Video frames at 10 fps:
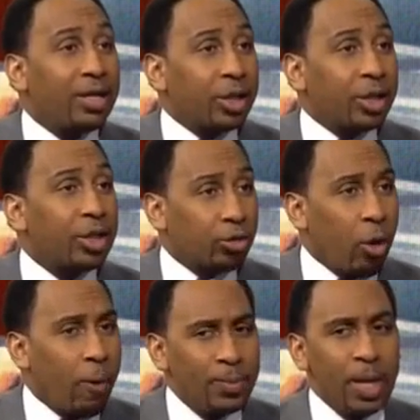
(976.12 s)
under
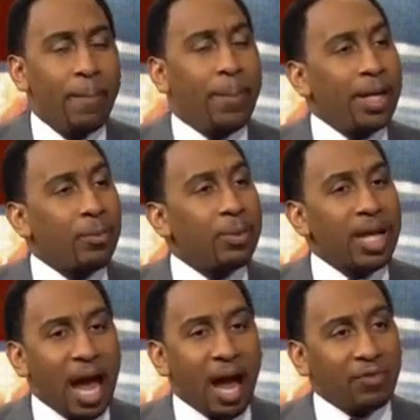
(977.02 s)
control, but it
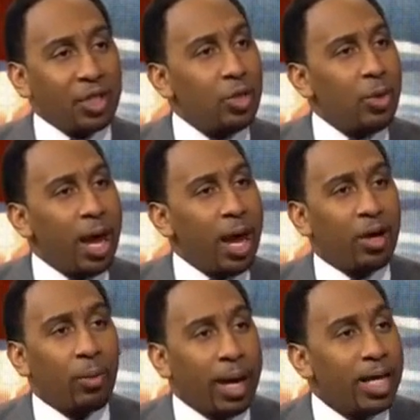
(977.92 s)
was after you had
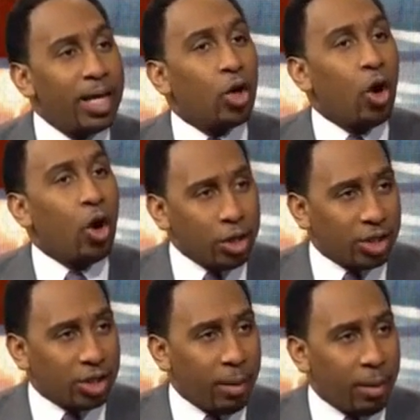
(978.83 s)
already
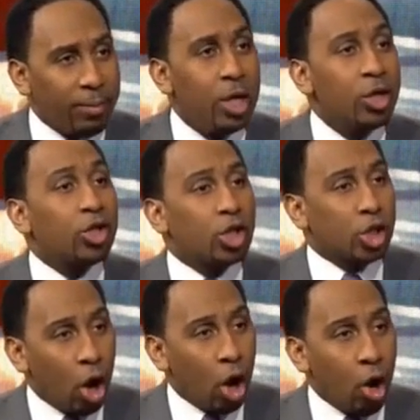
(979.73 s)
cost them
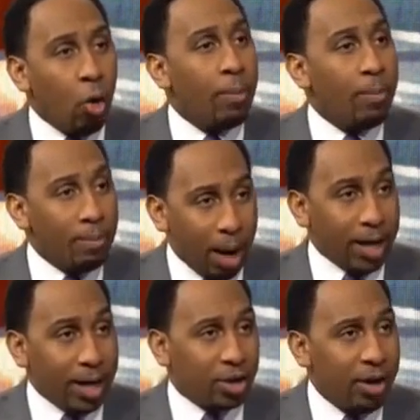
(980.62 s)
so
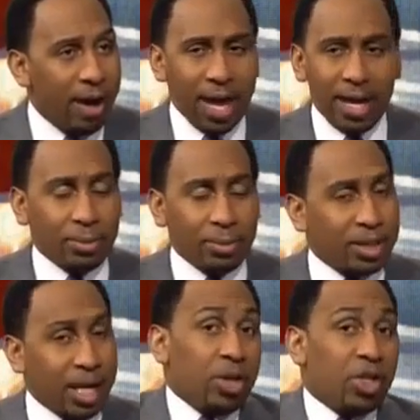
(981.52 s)
much. And it
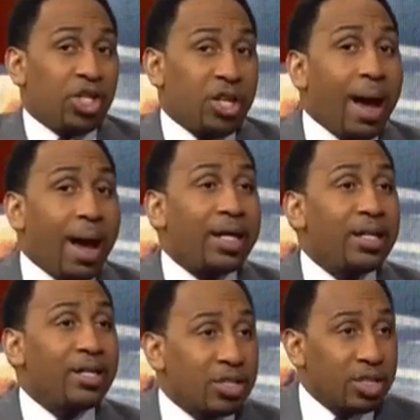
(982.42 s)
was shocking
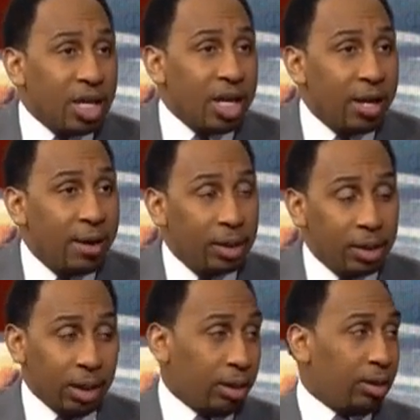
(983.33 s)
to see.
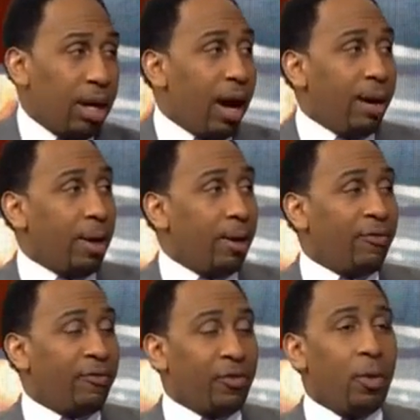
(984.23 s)
Look, I'm on
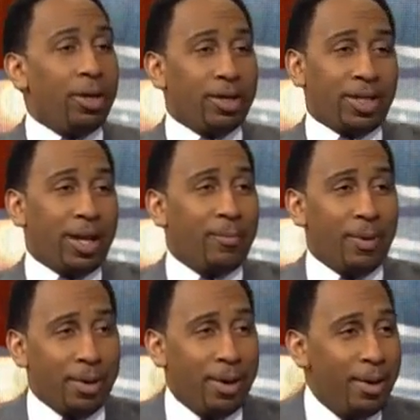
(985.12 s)
the phone with Skip,
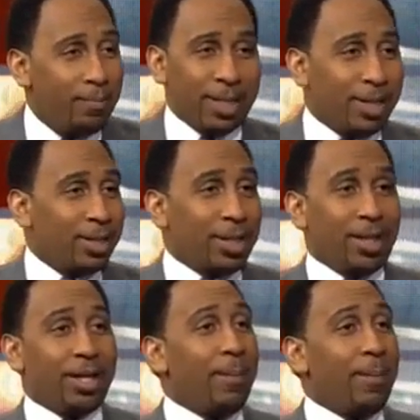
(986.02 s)
my sister
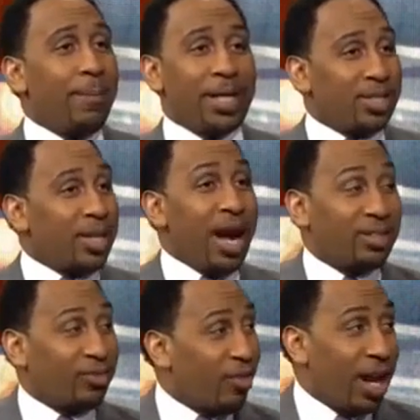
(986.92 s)
Linda, the biggest
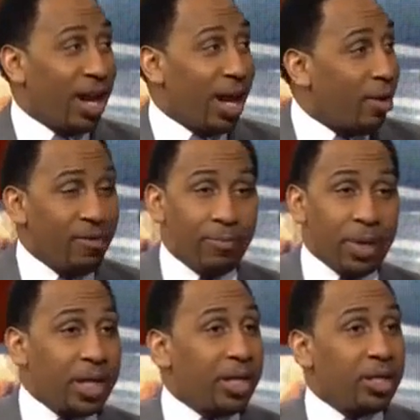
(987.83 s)
Giants fan that I know, even
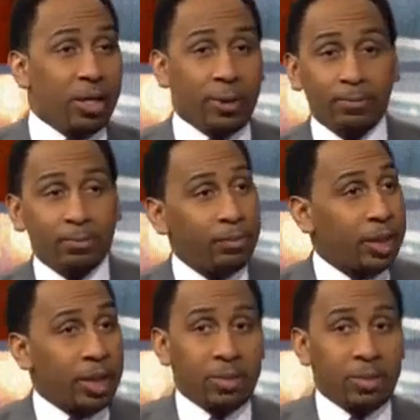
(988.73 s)
bigger than you. She